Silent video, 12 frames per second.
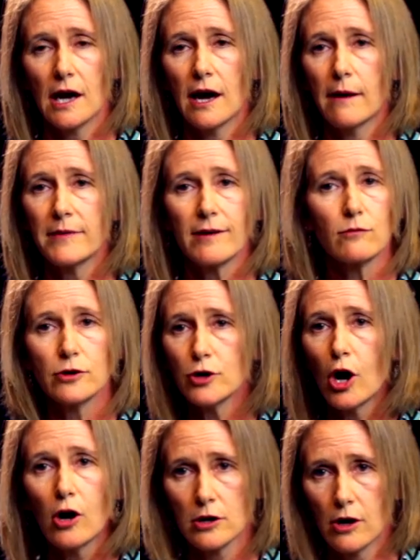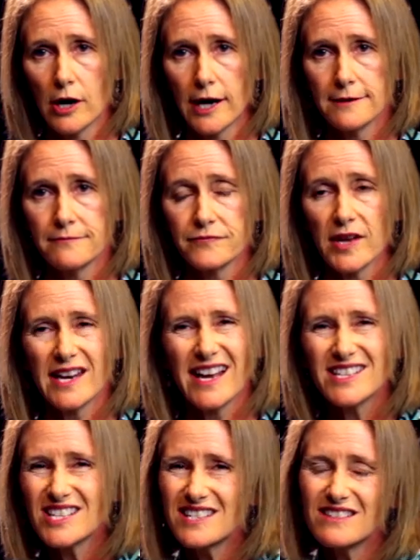Um, they weren't all gone. And
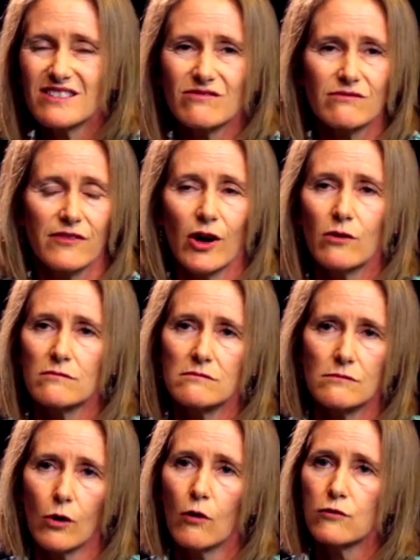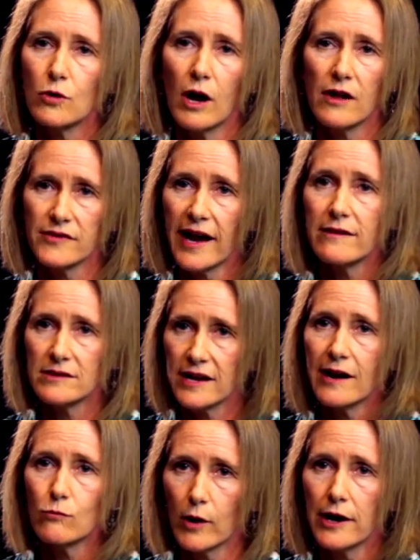I just felt overall not,
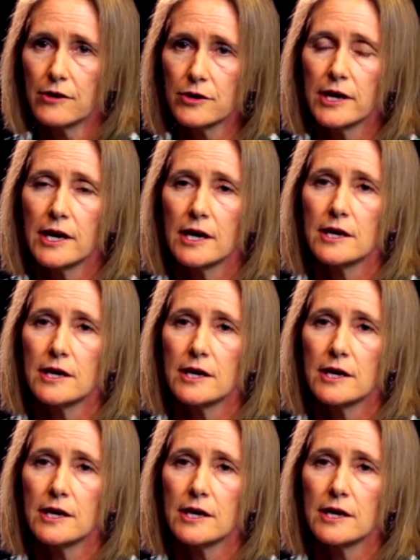not well.